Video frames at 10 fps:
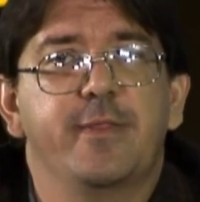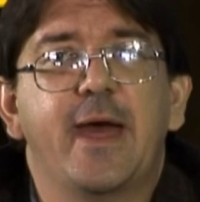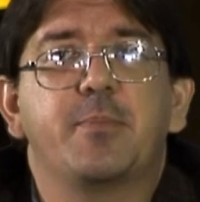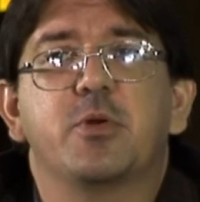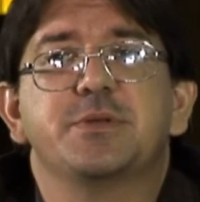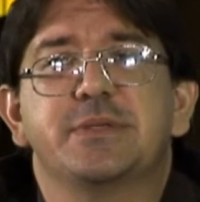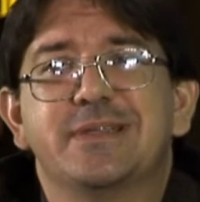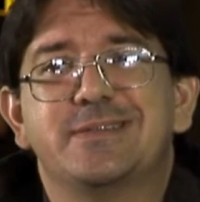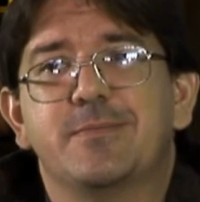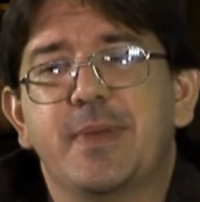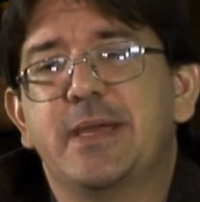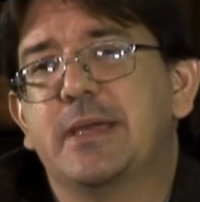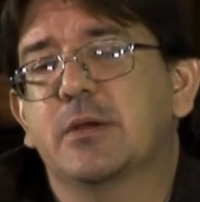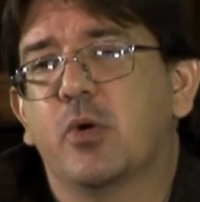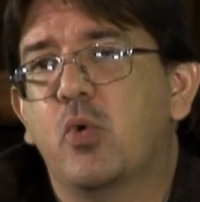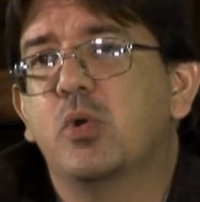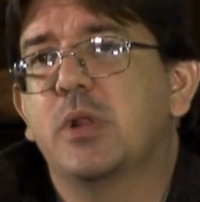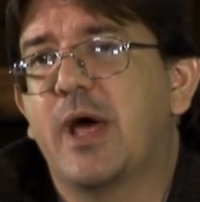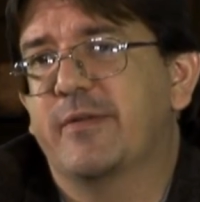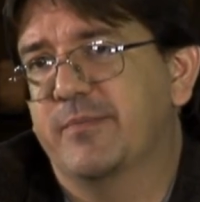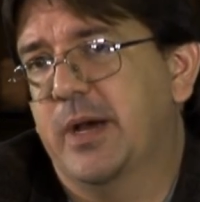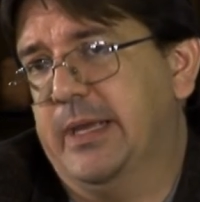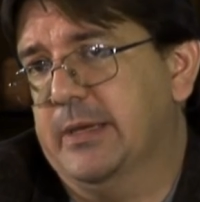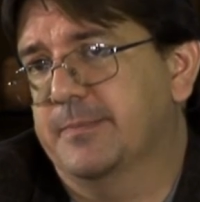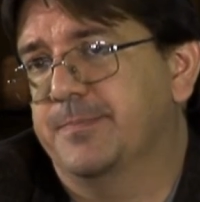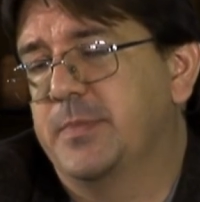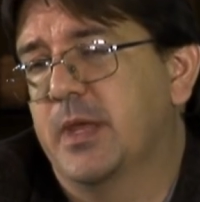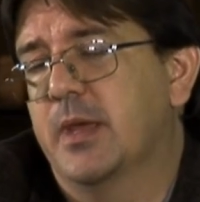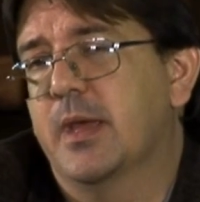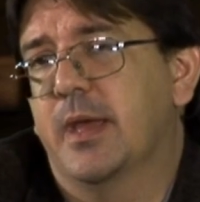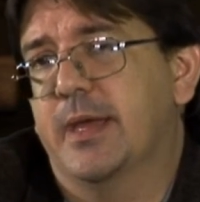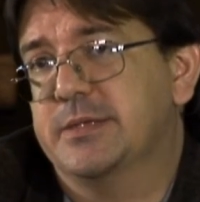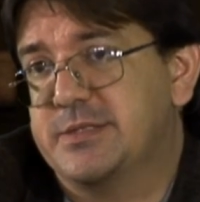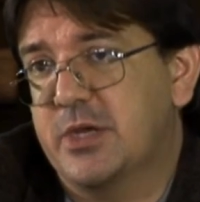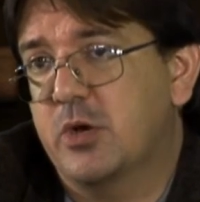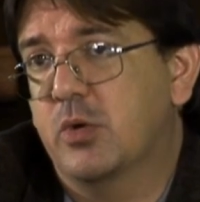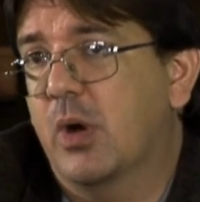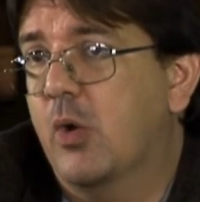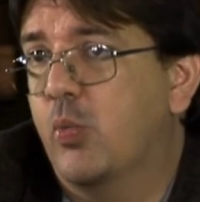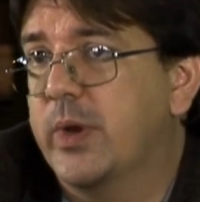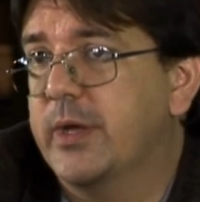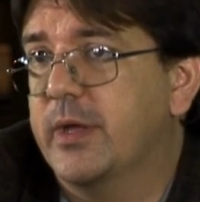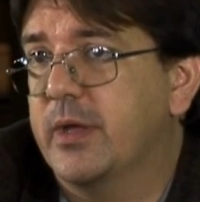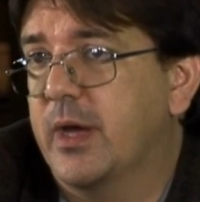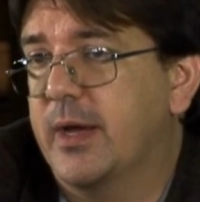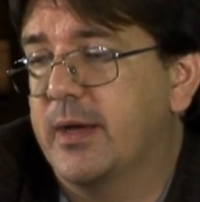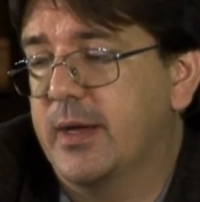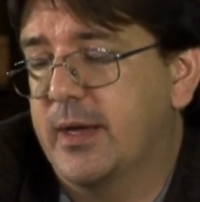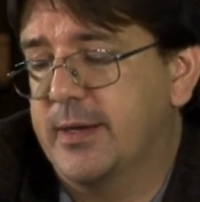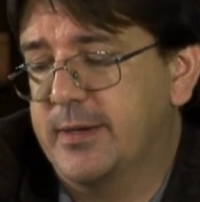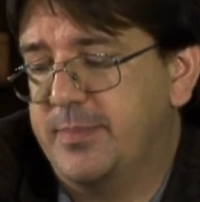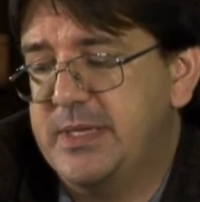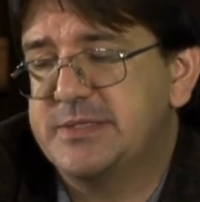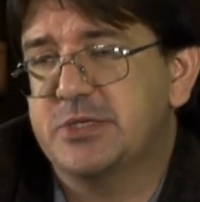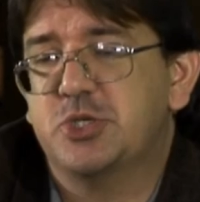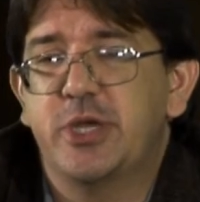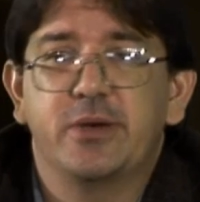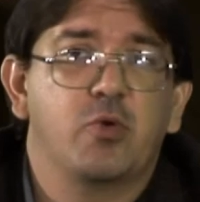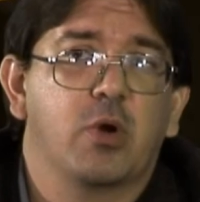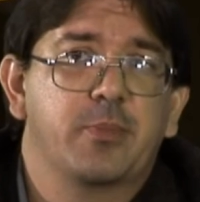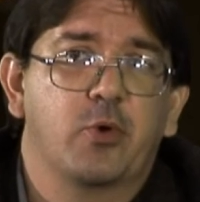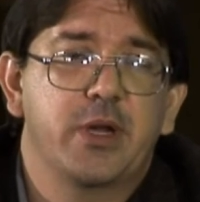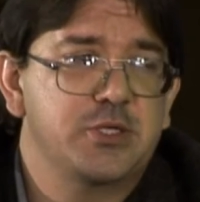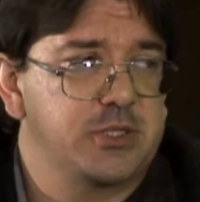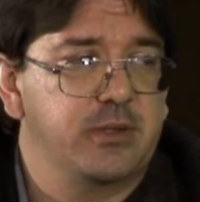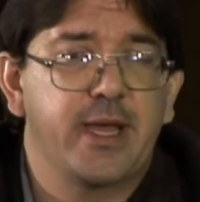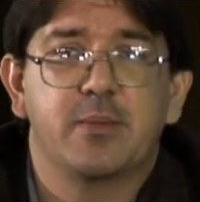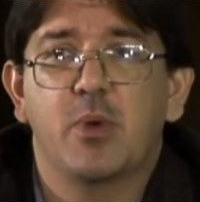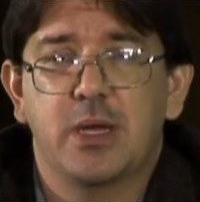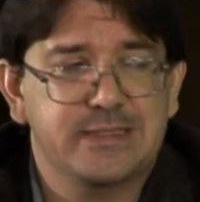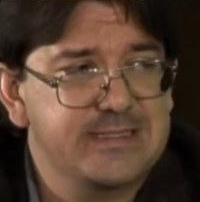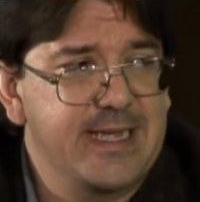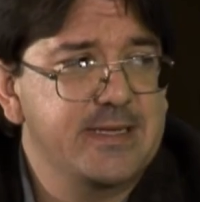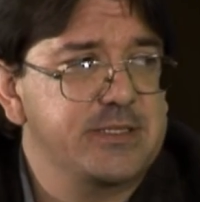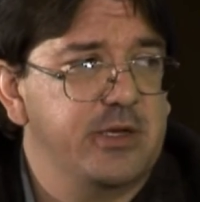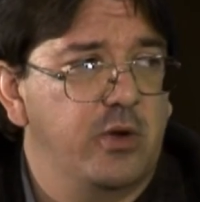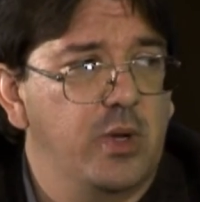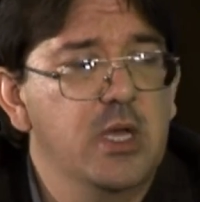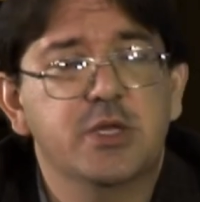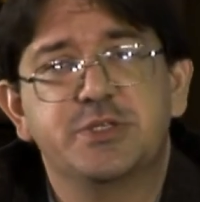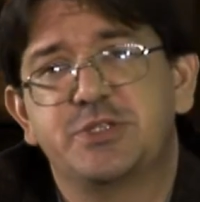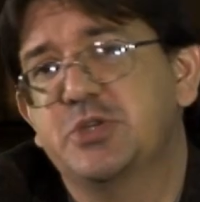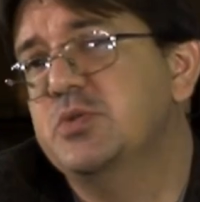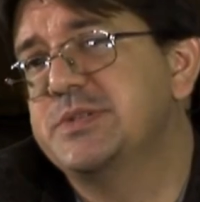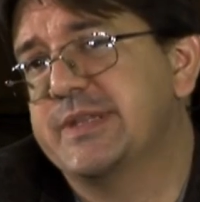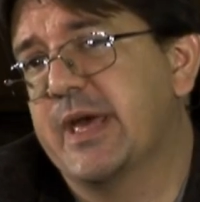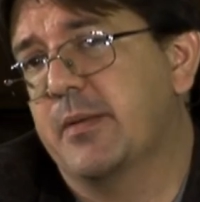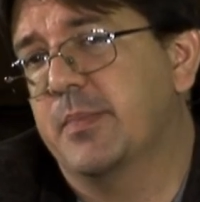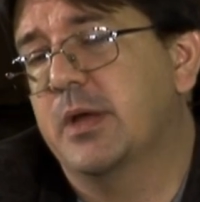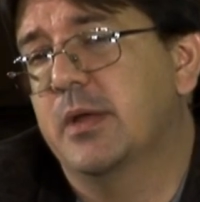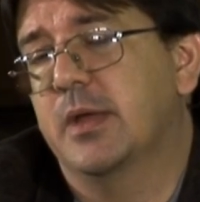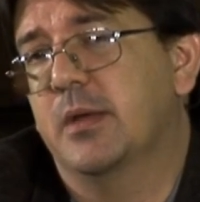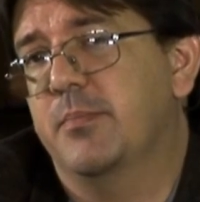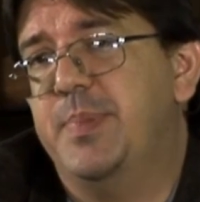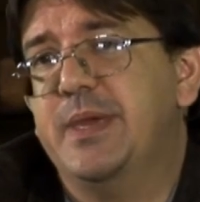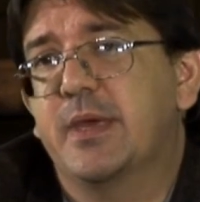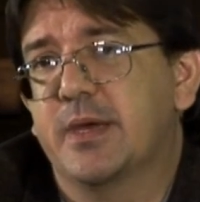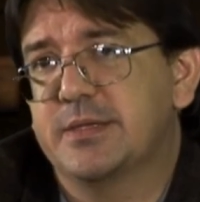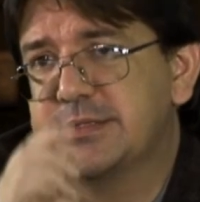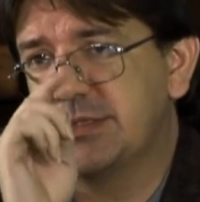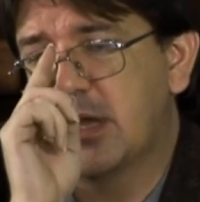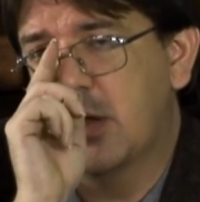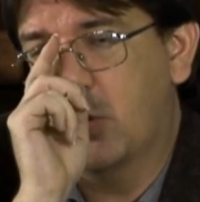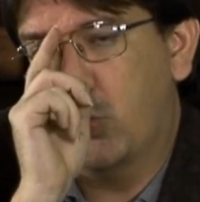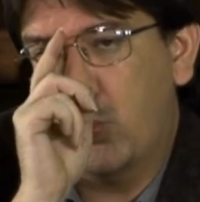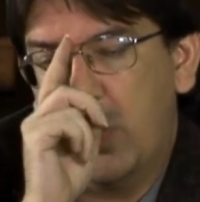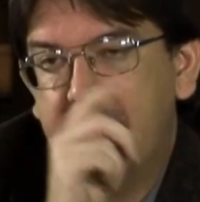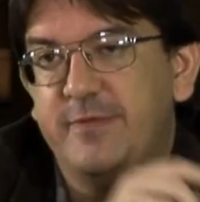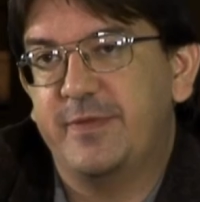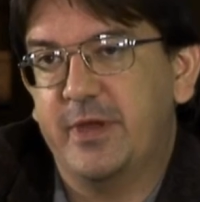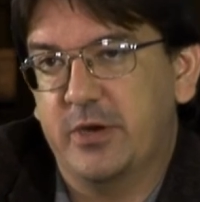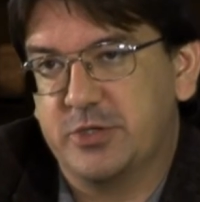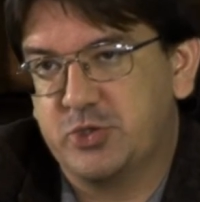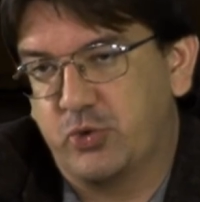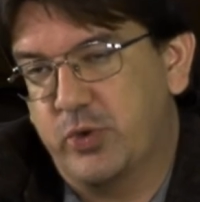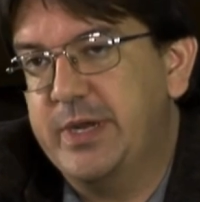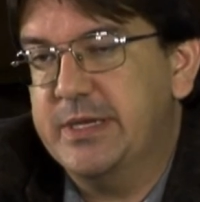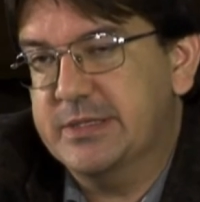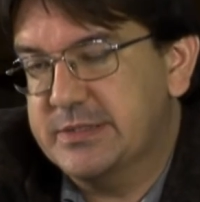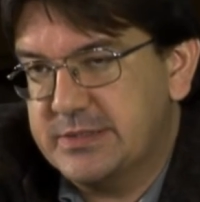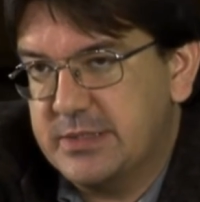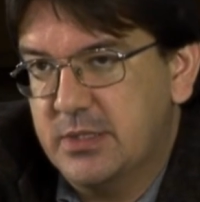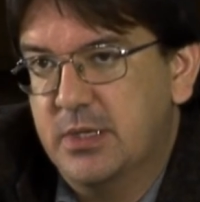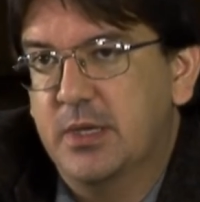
that person isn't making a whole lot of money. And so when a piece of shit corporation like Monsanto sues them because one of their trees